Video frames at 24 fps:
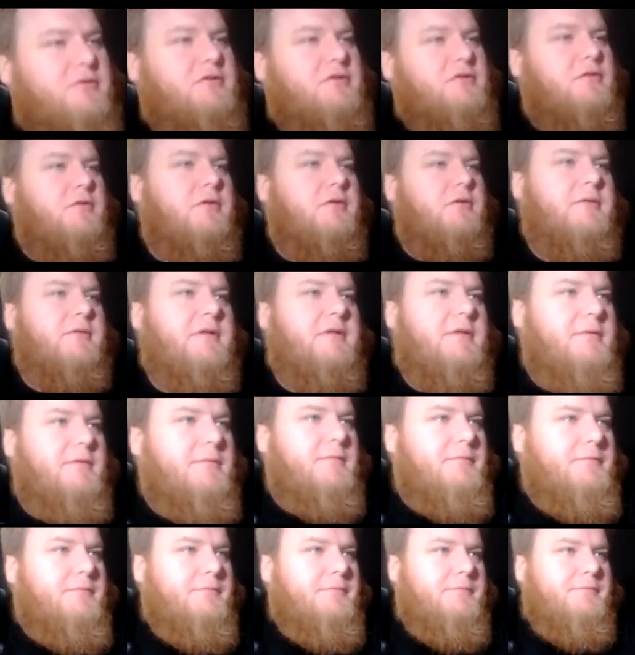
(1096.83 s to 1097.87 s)

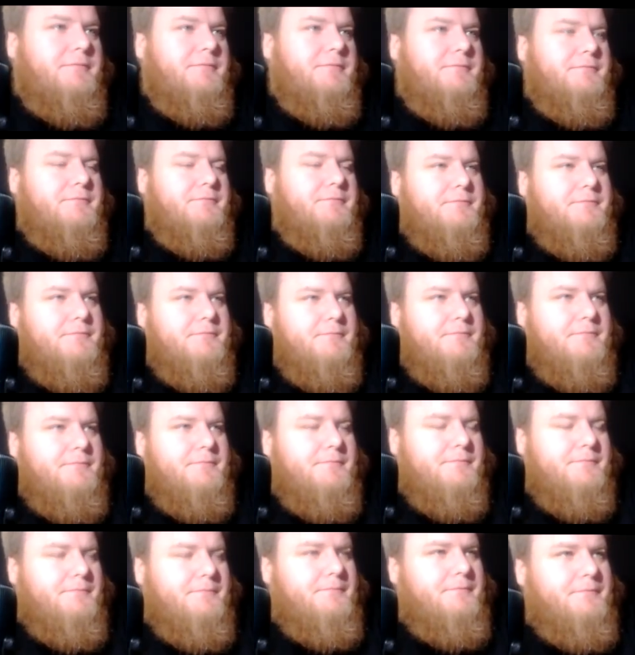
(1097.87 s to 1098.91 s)

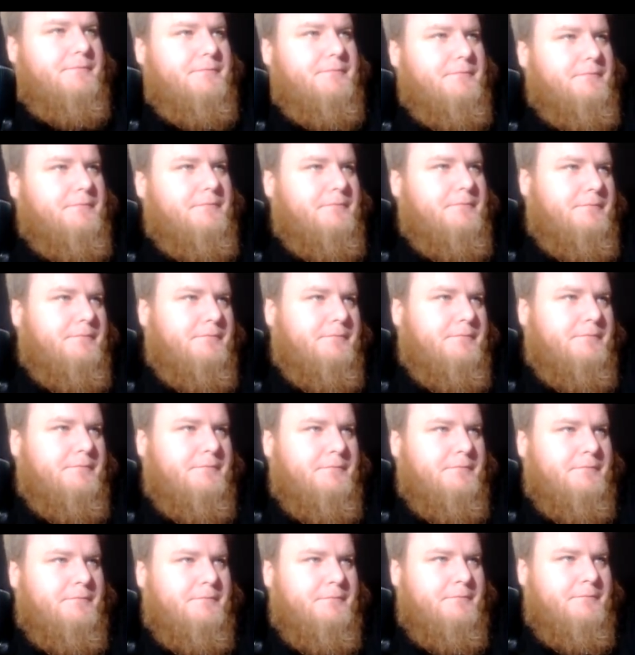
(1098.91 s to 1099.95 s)

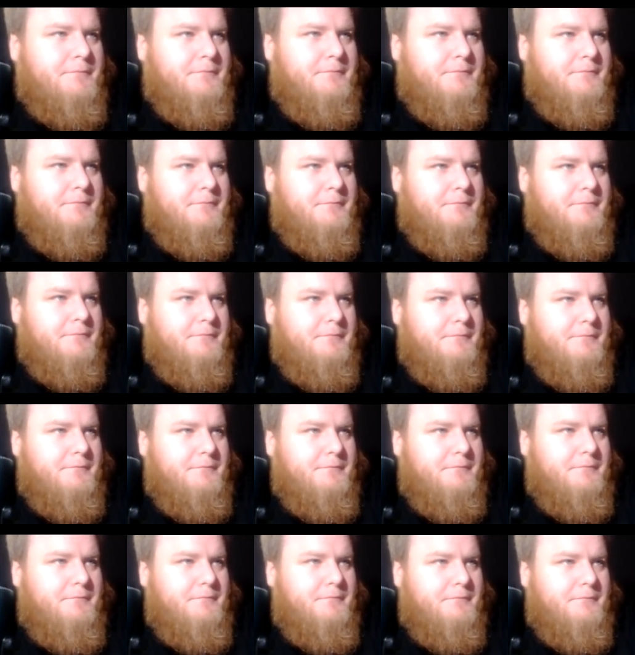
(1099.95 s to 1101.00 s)

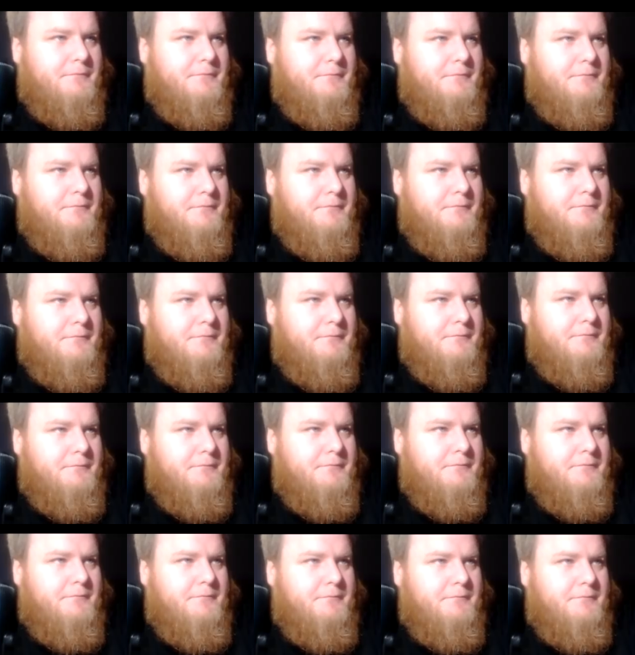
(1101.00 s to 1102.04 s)

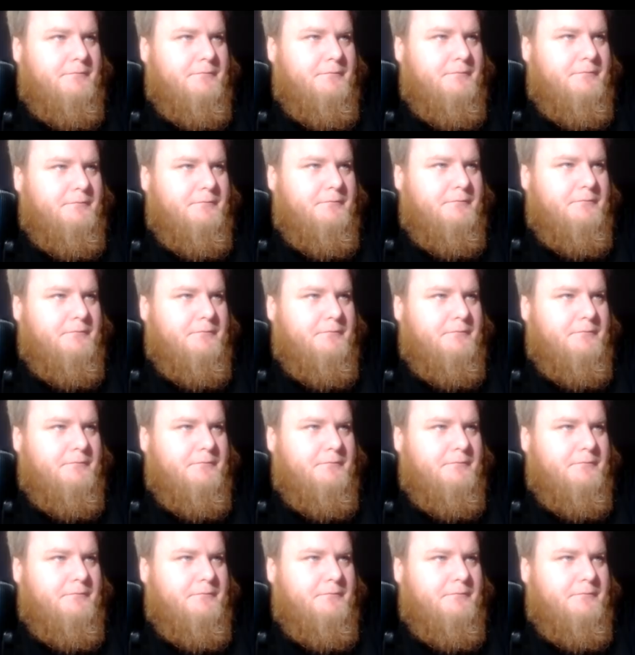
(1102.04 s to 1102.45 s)
[no speech]